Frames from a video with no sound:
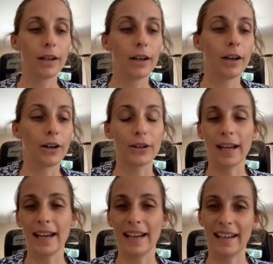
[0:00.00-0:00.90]

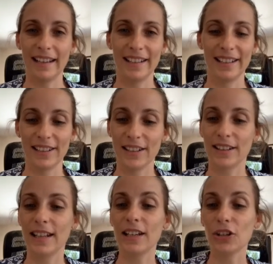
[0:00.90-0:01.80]
Okay,
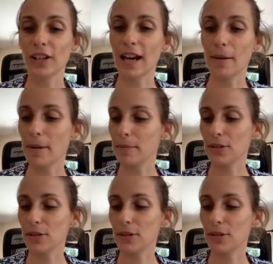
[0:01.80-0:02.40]
then you come up